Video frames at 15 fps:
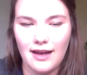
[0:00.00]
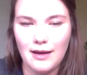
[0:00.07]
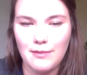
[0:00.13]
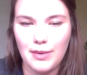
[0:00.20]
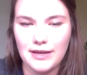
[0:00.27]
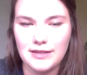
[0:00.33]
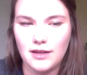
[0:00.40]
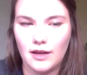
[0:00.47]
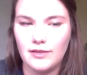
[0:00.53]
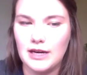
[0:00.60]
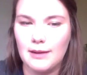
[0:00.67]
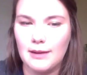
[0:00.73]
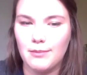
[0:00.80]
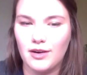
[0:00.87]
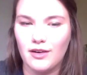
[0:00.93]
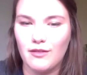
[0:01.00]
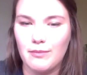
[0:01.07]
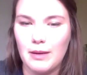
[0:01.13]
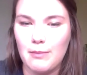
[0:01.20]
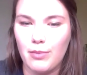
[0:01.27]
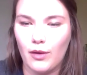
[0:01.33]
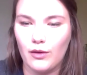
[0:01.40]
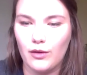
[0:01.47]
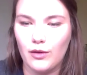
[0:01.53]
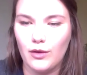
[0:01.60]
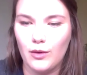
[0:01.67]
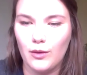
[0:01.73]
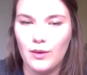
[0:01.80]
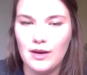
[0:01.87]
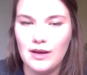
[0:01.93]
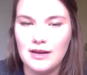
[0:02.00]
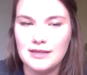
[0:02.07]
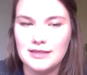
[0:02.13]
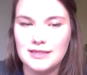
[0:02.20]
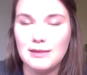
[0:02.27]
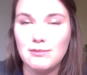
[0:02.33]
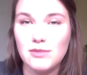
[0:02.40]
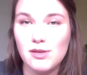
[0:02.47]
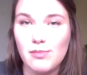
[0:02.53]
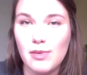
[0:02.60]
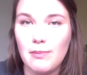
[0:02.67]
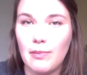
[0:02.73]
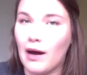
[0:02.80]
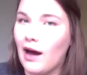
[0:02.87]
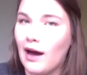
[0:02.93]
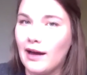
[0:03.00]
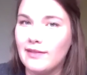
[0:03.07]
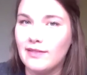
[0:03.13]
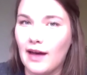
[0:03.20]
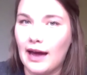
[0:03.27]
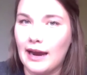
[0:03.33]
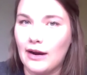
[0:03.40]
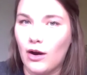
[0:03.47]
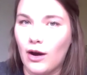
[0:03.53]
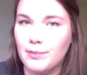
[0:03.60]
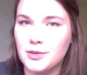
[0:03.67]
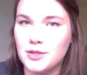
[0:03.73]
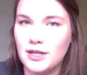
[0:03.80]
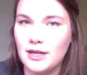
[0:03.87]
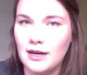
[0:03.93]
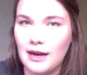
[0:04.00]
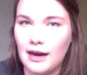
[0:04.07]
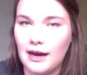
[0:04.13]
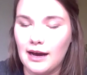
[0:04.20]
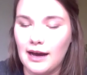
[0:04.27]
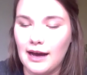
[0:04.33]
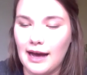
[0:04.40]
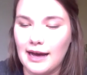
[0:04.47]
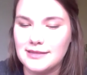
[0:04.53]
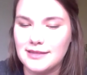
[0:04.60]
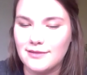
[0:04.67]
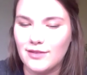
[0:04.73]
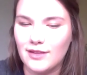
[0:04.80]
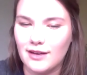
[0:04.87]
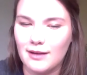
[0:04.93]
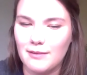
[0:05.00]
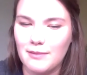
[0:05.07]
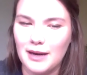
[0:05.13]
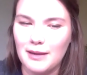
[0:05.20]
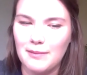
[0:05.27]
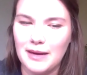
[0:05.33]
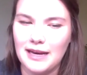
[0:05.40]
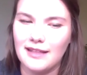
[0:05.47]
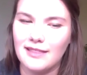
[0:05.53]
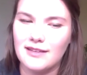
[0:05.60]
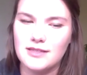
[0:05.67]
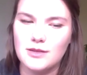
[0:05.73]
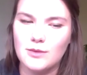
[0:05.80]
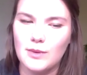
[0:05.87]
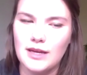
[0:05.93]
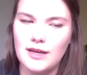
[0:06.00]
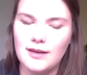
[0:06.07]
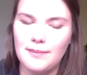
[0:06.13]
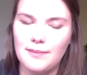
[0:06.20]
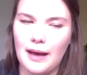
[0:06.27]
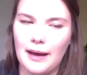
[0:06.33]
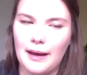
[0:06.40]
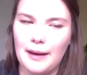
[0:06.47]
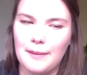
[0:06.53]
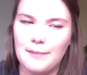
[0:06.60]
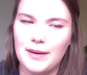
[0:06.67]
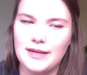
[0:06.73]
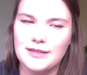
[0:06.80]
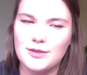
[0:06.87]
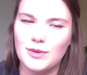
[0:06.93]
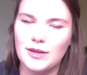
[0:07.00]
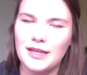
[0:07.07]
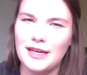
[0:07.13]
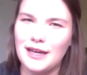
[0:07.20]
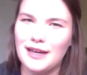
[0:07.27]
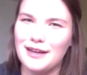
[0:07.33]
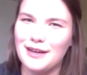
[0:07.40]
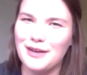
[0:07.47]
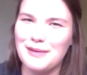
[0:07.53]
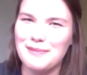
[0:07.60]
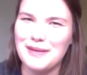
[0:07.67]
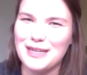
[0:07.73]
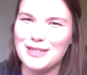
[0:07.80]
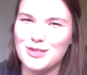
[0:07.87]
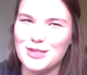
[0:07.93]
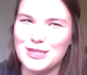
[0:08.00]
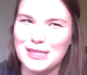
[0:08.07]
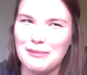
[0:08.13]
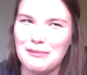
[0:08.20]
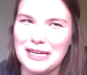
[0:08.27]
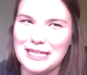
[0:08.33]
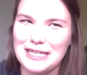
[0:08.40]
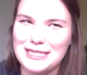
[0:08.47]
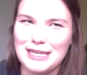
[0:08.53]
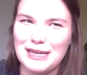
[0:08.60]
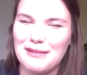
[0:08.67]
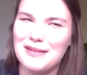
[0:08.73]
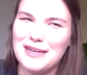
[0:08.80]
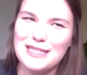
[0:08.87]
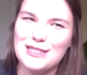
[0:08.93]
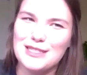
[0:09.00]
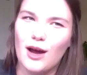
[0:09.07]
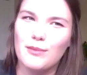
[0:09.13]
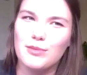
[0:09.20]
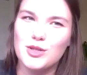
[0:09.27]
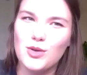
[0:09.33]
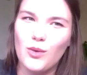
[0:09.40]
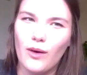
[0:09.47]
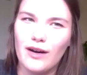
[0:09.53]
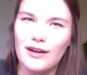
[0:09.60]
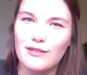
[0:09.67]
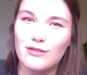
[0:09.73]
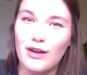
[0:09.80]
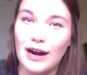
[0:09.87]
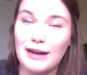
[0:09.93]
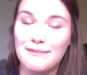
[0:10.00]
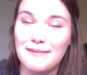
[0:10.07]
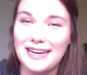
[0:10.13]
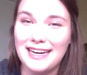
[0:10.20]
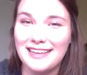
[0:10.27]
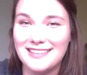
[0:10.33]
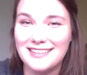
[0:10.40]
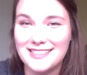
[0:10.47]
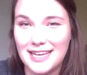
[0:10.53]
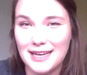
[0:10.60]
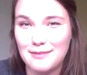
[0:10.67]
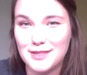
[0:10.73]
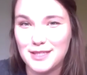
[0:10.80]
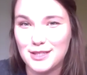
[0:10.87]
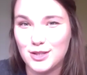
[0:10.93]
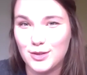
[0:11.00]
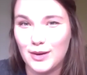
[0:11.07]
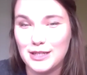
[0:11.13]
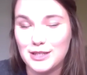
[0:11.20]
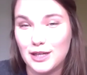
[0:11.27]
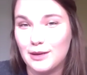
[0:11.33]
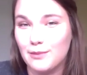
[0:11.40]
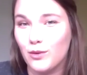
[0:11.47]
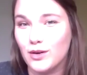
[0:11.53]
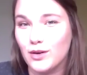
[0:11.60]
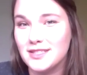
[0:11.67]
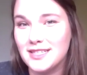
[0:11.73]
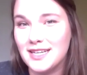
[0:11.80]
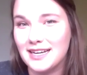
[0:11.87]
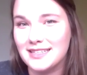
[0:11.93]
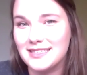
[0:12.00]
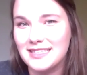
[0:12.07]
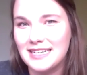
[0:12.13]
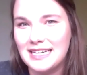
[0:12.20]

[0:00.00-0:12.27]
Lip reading: based on the number of people who seem to be behind that option as of the committee meeting this week. But it's really going to be interesting because the committee stopped short of recommending the same situation in Ward 6.